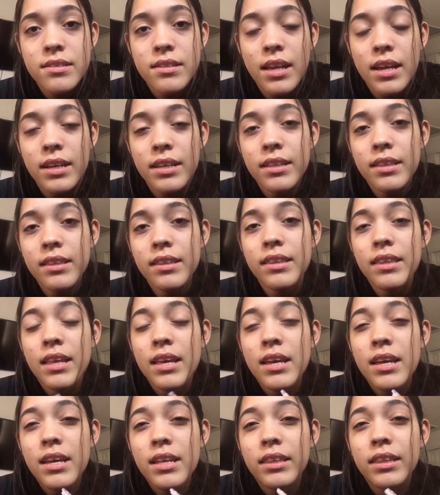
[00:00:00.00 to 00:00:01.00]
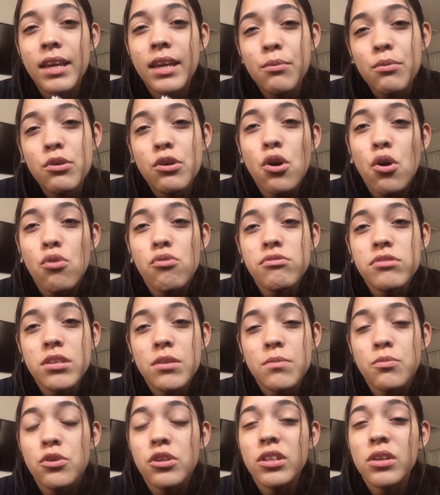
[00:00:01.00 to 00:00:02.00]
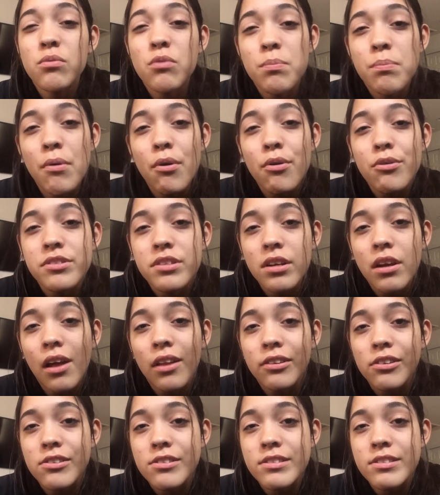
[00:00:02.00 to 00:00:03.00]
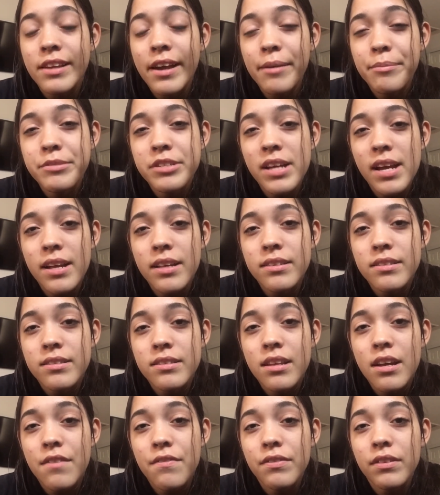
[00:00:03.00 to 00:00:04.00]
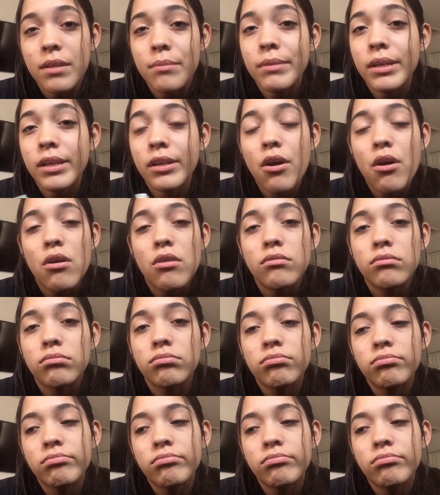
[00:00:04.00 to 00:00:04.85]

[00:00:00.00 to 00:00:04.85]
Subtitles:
Like they will go somewhere, they will post it on their Snapchat and stuff, and I'm like, oh,